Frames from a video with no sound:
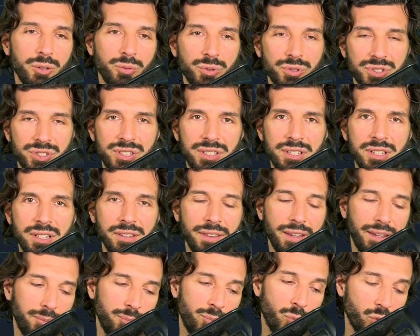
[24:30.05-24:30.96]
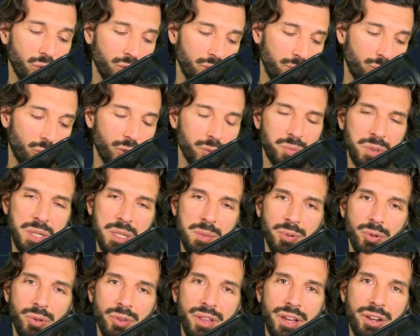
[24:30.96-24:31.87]
We're seeing that more and more
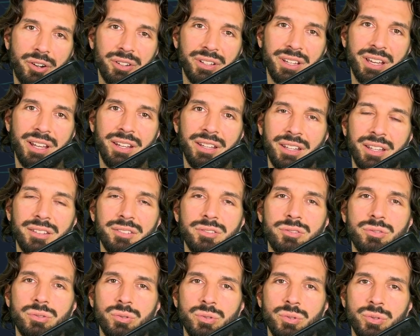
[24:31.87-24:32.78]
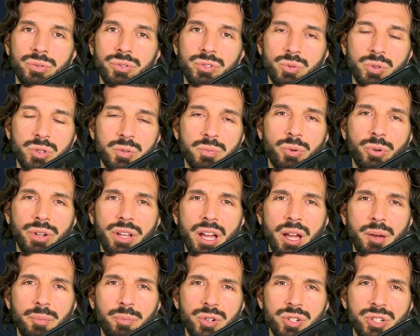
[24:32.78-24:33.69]
people that are getting into the SwissBorg
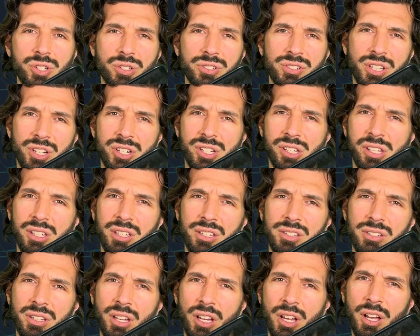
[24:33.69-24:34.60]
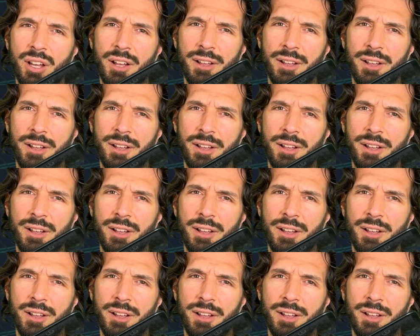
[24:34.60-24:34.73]
app, which essentially is